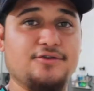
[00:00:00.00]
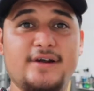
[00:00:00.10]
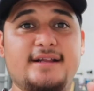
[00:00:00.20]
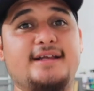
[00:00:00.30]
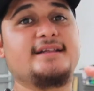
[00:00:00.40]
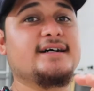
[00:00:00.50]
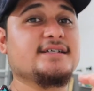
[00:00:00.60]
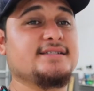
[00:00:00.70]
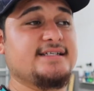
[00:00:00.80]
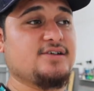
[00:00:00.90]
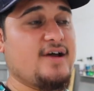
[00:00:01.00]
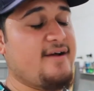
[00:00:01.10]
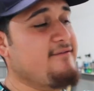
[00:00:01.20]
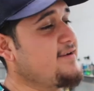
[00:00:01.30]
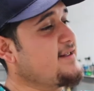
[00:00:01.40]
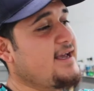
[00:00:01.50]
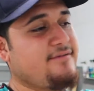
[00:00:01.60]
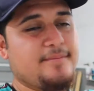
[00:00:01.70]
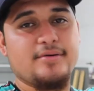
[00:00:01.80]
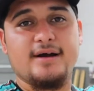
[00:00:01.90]
3D does, they sell
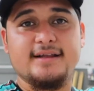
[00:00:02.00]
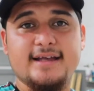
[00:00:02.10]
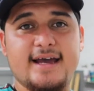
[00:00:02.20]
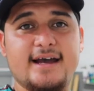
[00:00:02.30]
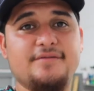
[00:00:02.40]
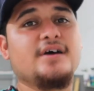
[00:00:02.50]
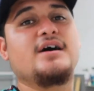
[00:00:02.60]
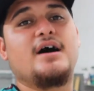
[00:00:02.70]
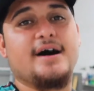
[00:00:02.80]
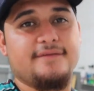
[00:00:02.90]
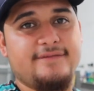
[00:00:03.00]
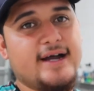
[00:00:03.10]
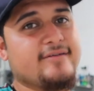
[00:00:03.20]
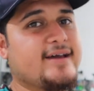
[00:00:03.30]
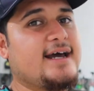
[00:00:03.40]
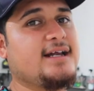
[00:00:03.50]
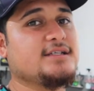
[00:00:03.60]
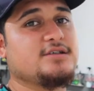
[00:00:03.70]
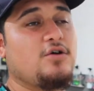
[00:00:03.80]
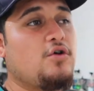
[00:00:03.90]
every product they have on 5
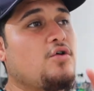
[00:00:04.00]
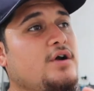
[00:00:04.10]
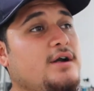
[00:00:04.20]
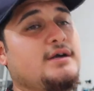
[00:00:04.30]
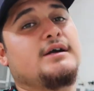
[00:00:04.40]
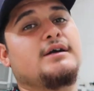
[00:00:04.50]
gallons or